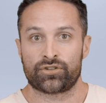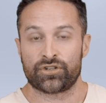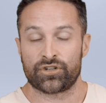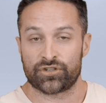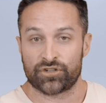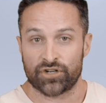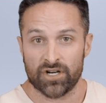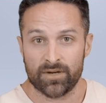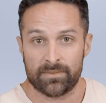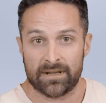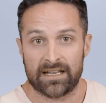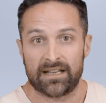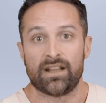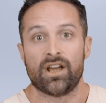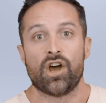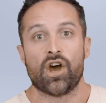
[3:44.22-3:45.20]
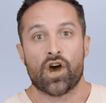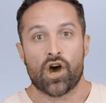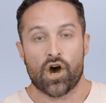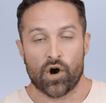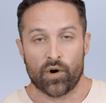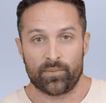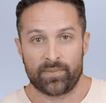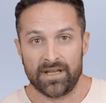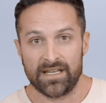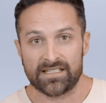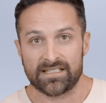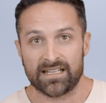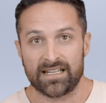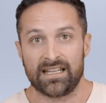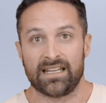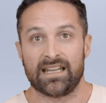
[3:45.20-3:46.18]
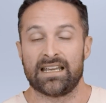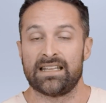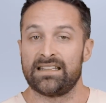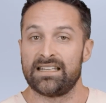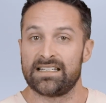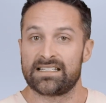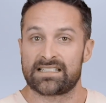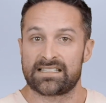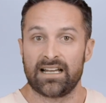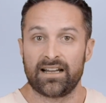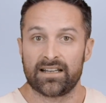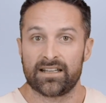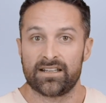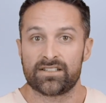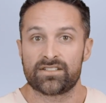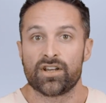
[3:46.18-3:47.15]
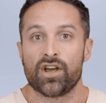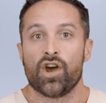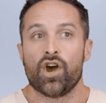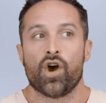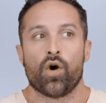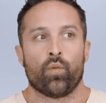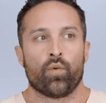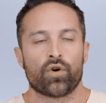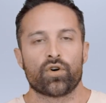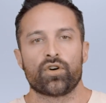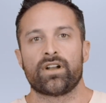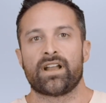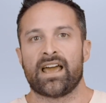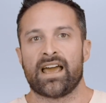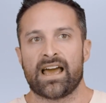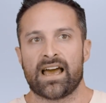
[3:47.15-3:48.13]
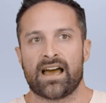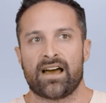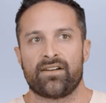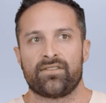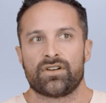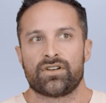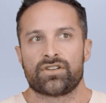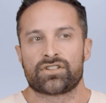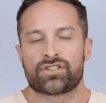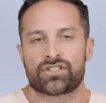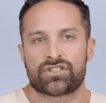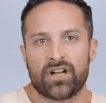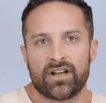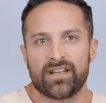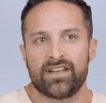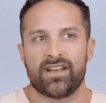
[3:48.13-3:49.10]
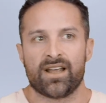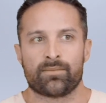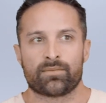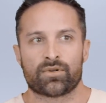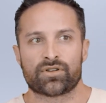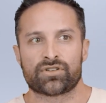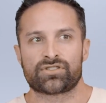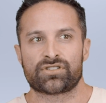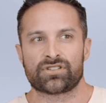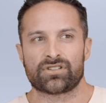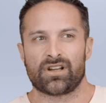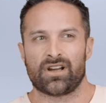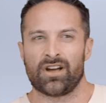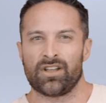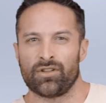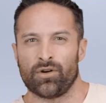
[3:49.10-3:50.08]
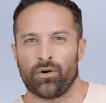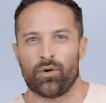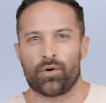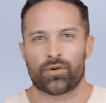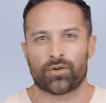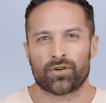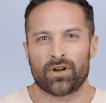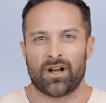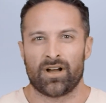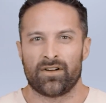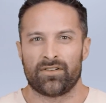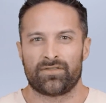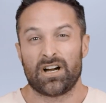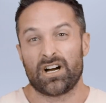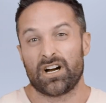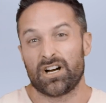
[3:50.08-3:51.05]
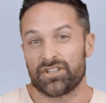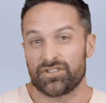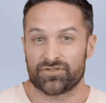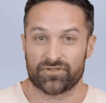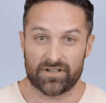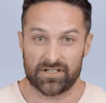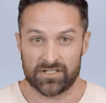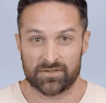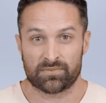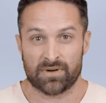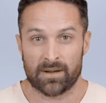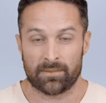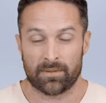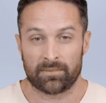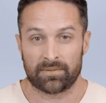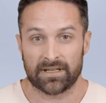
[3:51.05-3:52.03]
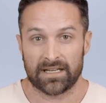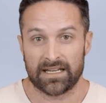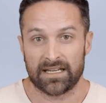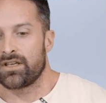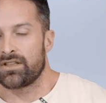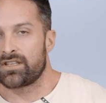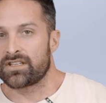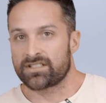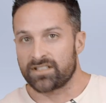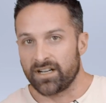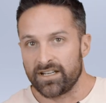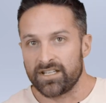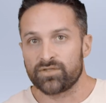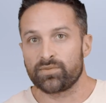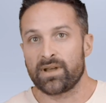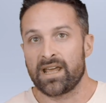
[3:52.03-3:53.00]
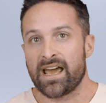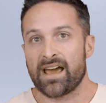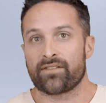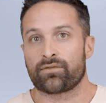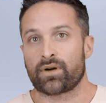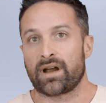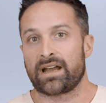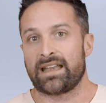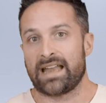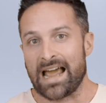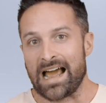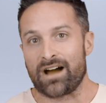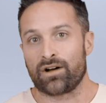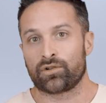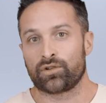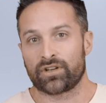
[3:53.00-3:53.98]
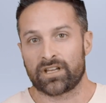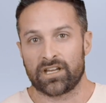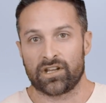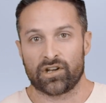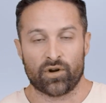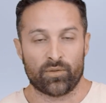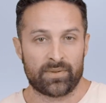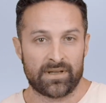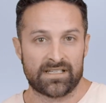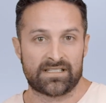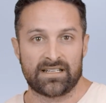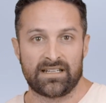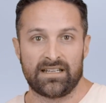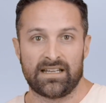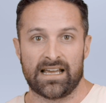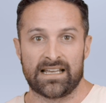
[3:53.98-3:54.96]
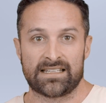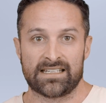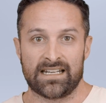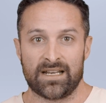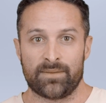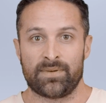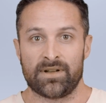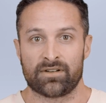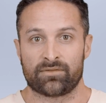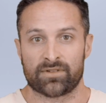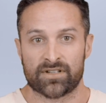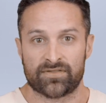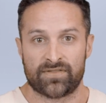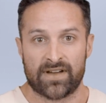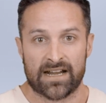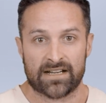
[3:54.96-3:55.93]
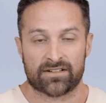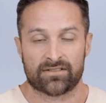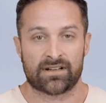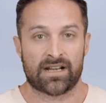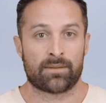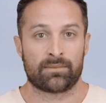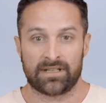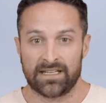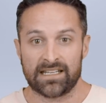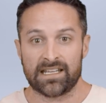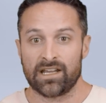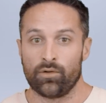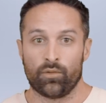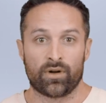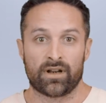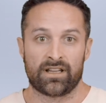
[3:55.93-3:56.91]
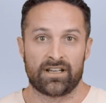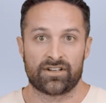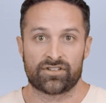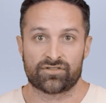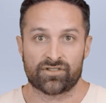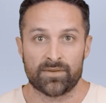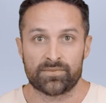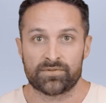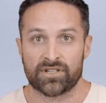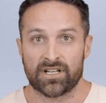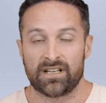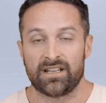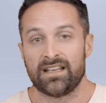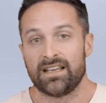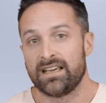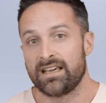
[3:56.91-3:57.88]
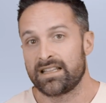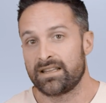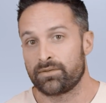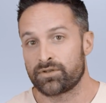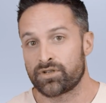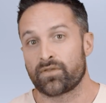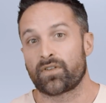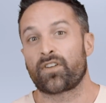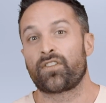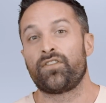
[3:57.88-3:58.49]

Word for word: to determine obesity in these studies, we're going to have study numbers on the order of hundreds, probably. The studies we have right now looking at obesity as an independent risk factor, and I'm linking one in the description, there was over